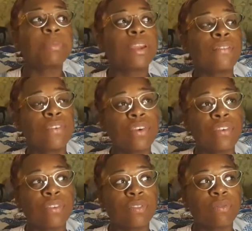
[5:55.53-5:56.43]
there
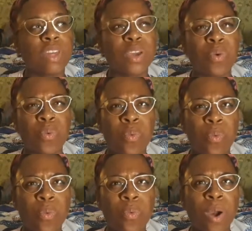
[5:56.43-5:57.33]
for like
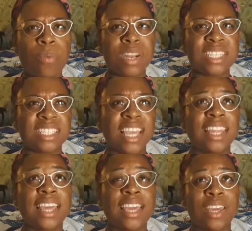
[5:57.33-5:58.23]
I want to say
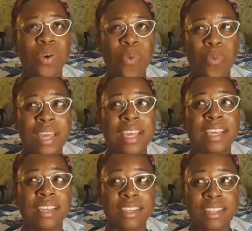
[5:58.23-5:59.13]
like a
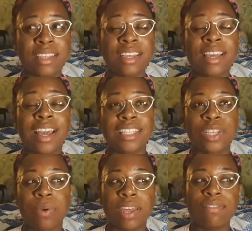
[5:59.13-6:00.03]
week.
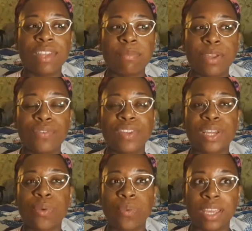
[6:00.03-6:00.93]
So we left it up there for
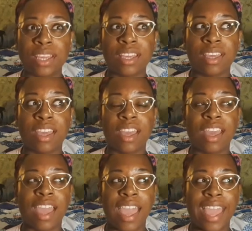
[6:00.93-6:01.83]
like a week.
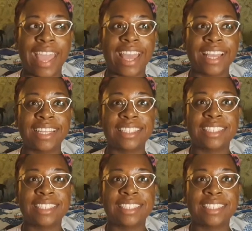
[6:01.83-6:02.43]
And